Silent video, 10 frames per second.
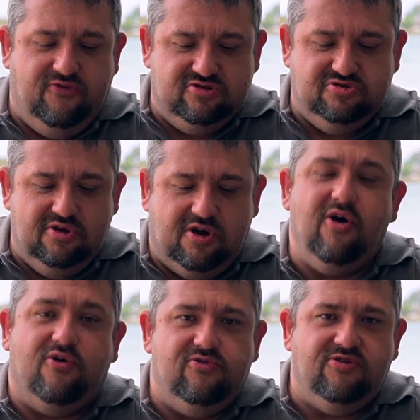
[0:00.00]
version of the
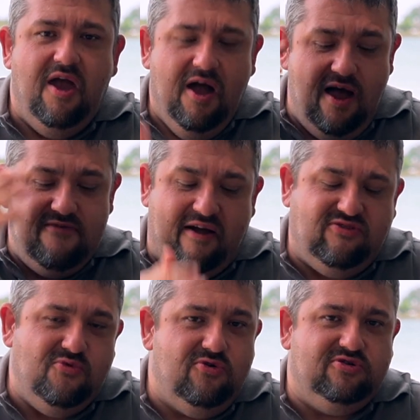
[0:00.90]
goggles. I've had
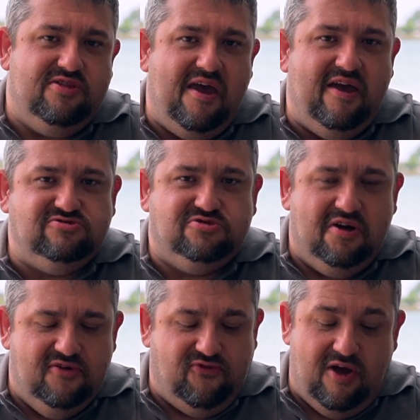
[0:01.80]
to order the
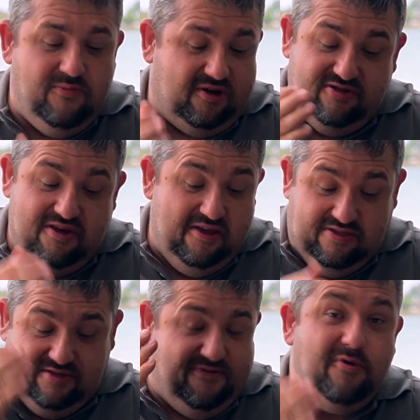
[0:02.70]
extra foam because
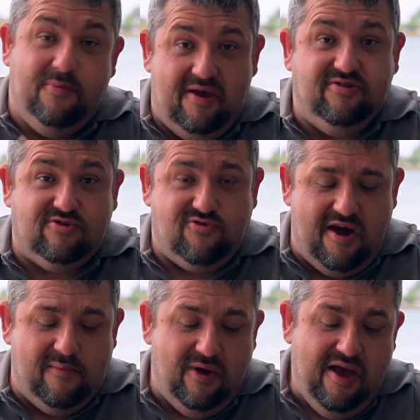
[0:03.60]
this foam is
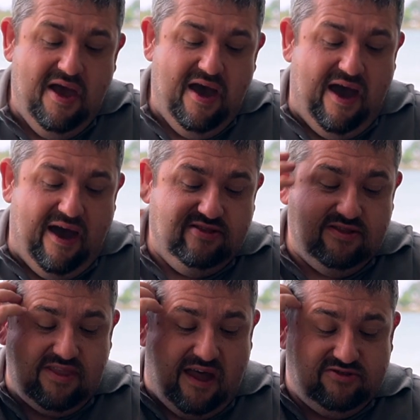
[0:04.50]
crap,
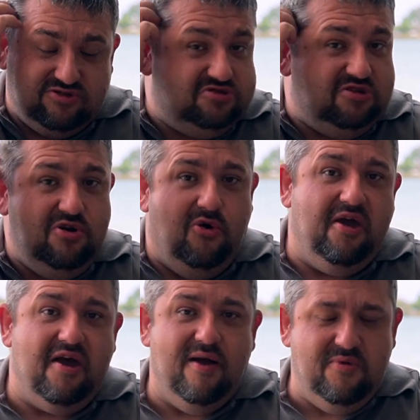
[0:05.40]
and that's just
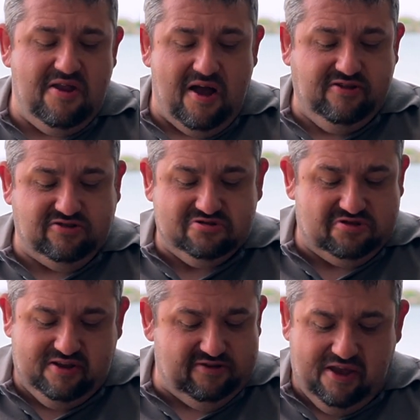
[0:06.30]
annoying. I mean,
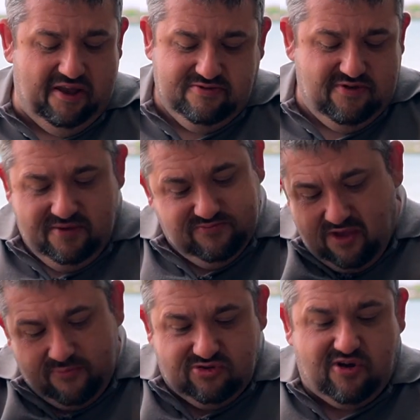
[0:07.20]

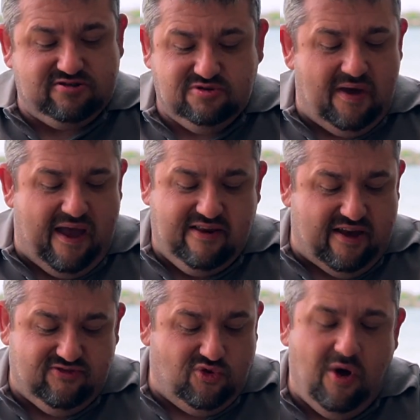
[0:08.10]
I'm scratching my head
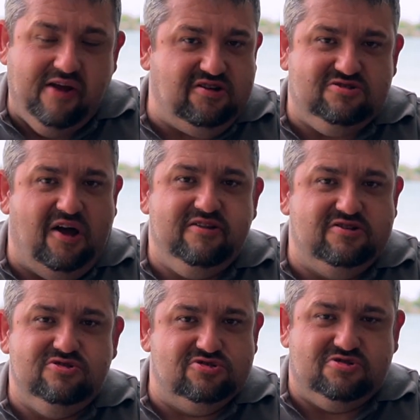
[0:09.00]
as to why DJI
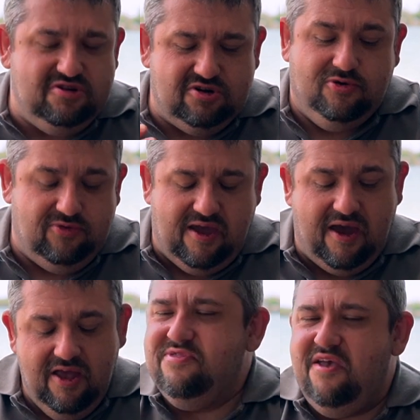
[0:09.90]
didn't just include
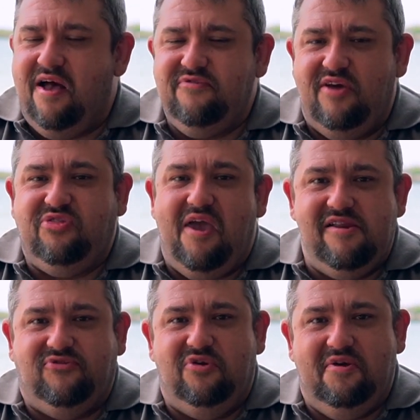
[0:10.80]
that. I've left the
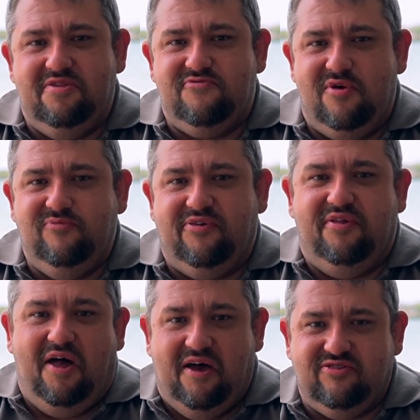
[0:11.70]
elephant in the room to
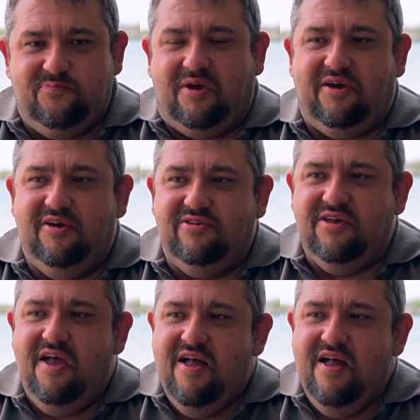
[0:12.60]
last, because